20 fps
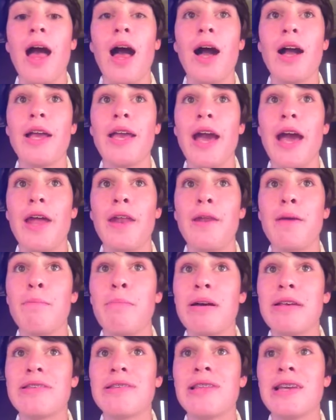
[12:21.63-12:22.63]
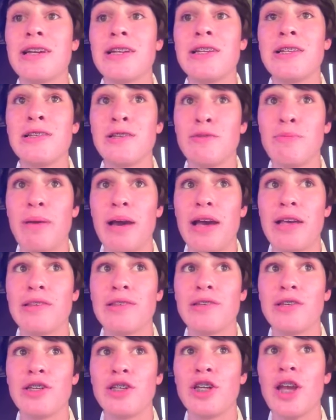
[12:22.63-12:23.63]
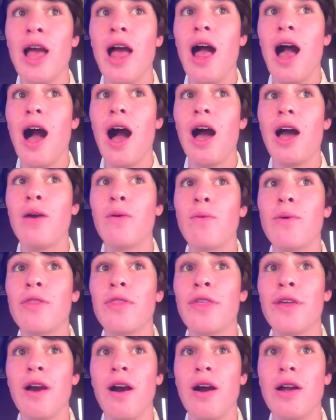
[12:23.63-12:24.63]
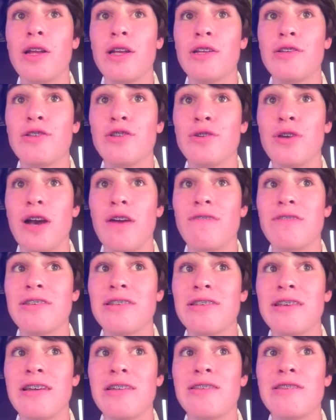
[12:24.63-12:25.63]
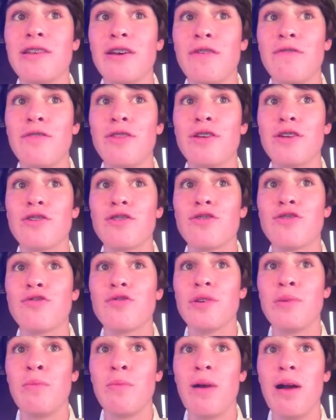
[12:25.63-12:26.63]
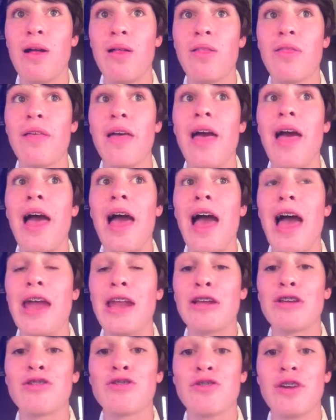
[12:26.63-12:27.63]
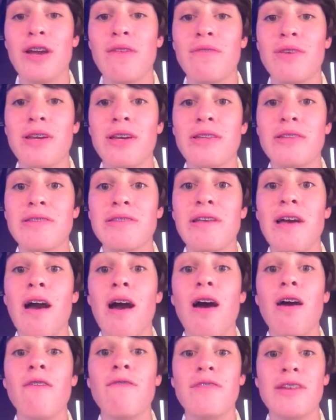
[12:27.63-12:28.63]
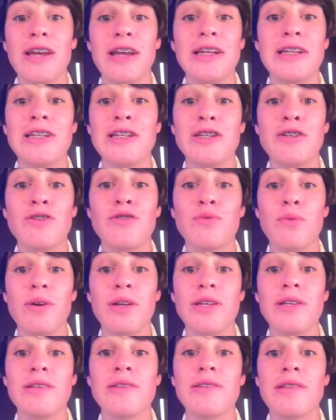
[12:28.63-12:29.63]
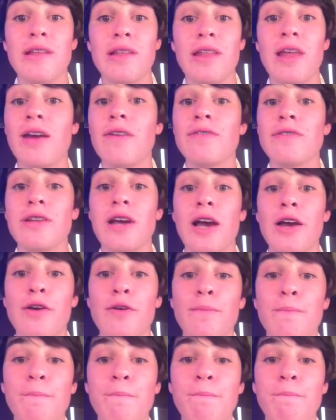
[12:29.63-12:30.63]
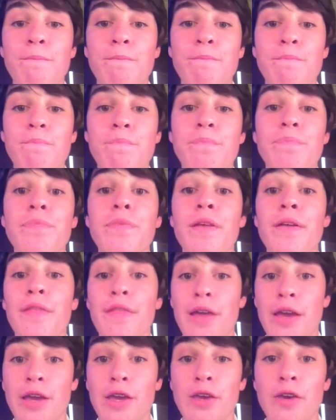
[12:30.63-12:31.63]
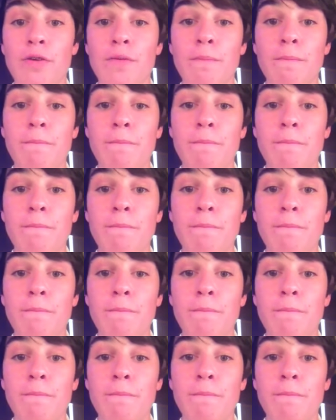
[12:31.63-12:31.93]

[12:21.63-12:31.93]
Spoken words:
Again, by selecting this passage, I want the audience to have a sense of the extreme wealth and extravagance of a 1920s lifestyle. Thank you.